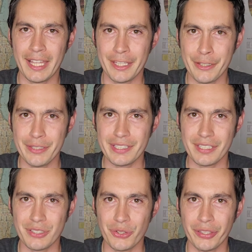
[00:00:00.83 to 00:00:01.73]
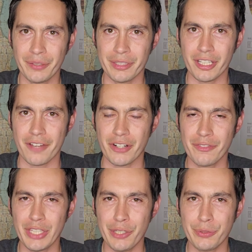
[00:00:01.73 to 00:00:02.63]
Hello, this is Julian with Coffee
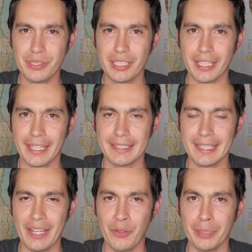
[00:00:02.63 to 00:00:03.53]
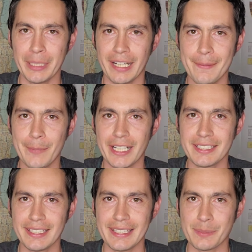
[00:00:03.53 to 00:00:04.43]
Reviews, and today we'll be
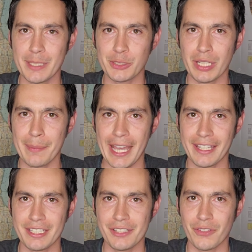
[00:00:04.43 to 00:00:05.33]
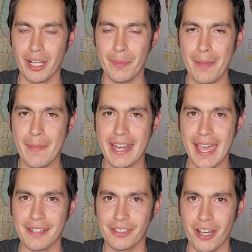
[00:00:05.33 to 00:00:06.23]
unboxing this mystery package from
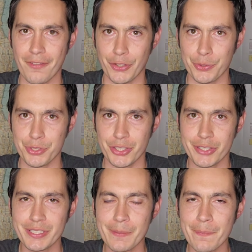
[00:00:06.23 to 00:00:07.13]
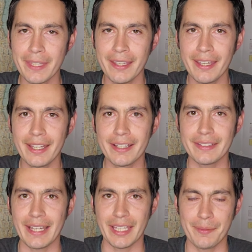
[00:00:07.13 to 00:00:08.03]
Manhattan Coffee Roasters.
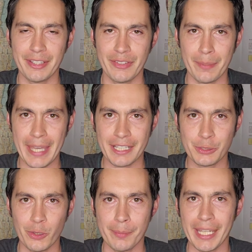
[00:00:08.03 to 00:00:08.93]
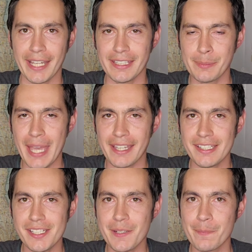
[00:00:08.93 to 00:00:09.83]
Now, let me give you the backstory behind this
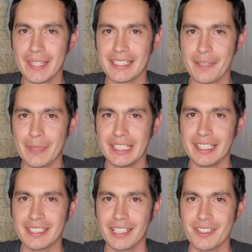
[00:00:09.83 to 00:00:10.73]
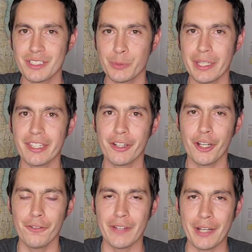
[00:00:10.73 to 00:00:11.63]
package, as I've been in discussions with
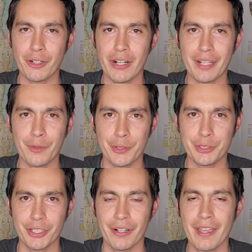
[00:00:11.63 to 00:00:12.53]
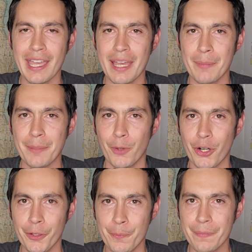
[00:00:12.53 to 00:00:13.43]
co founder and roaster Ben
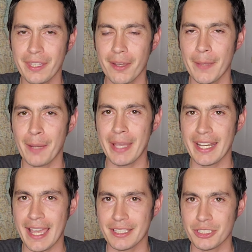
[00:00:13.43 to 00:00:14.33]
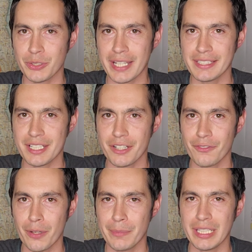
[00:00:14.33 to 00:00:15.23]
Morrow about Manhattan's transition
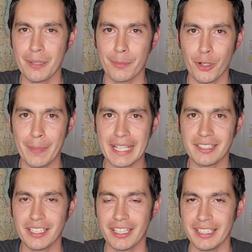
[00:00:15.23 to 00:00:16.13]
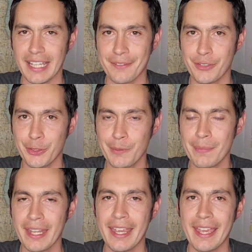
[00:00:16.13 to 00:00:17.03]
from the Probat to the Typhoon
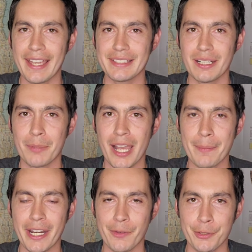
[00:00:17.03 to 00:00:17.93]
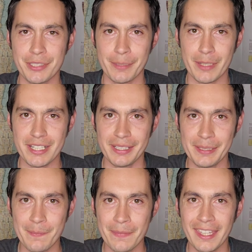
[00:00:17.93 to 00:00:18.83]
as their primary roasting
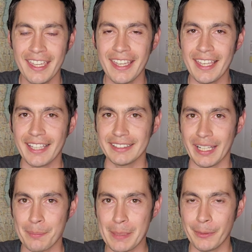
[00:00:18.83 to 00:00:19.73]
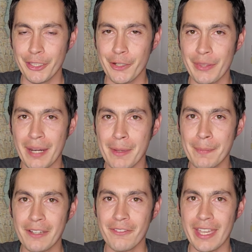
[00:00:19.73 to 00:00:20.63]
machine. And a lot of people know that I'm a
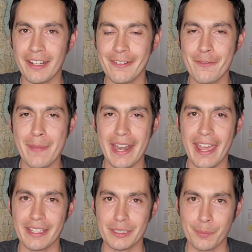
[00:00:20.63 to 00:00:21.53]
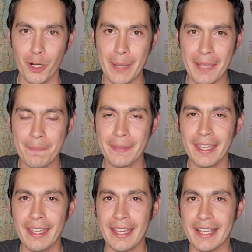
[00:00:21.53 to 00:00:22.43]
big fan of Manhattan's Probat,
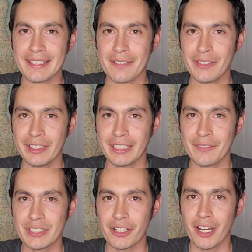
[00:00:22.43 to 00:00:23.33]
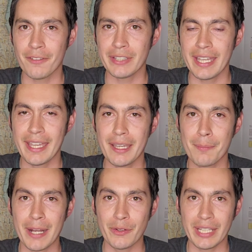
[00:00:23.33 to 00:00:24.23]
as I feel it gives their coffee a
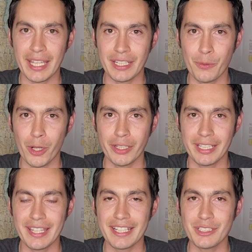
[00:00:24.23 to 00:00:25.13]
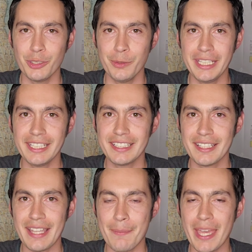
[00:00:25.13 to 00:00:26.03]
brown candy quality that is unique
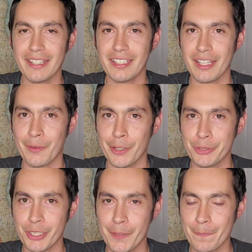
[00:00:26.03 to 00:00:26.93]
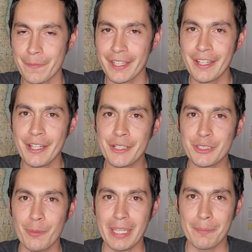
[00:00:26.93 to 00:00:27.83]
to them and their roaster.
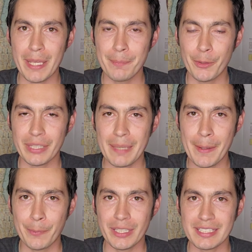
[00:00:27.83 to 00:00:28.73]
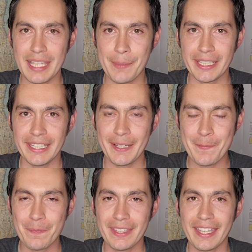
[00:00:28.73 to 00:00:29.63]
So me and Ben both came up with the same idea,
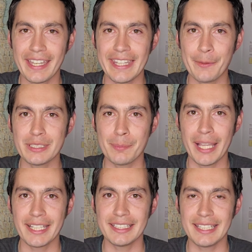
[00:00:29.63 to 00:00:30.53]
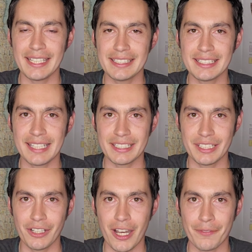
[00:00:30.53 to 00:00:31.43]
and that was blind taste
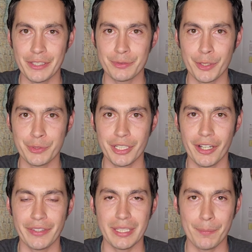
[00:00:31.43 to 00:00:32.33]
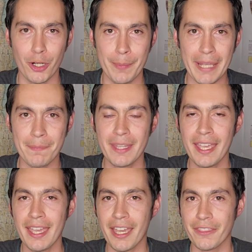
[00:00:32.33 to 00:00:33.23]
testing coffees roasted on the Probat
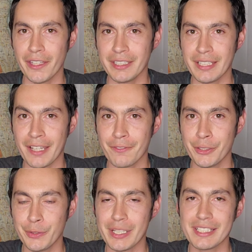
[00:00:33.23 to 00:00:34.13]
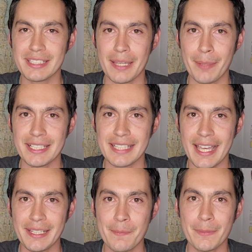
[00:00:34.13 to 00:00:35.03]
and the Typhoon side by
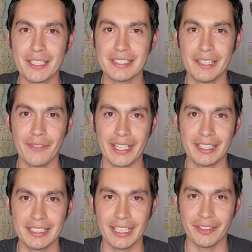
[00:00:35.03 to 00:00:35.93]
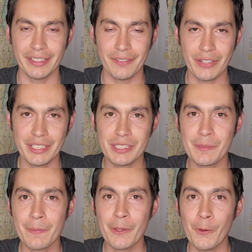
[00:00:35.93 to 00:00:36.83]
side to see if I could tell the difference
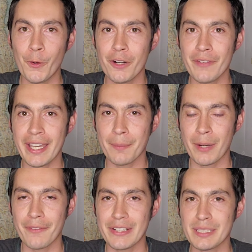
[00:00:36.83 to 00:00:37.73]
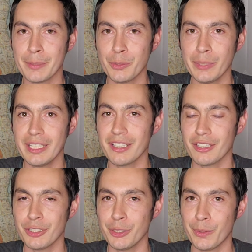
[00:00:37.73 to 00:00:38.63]
or if I had a preference between
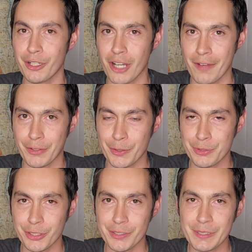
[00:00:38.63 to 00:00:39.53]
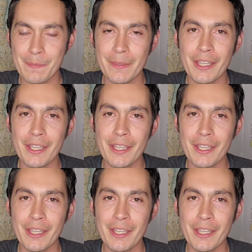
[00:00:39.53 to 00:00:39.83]
the two coffee roasters.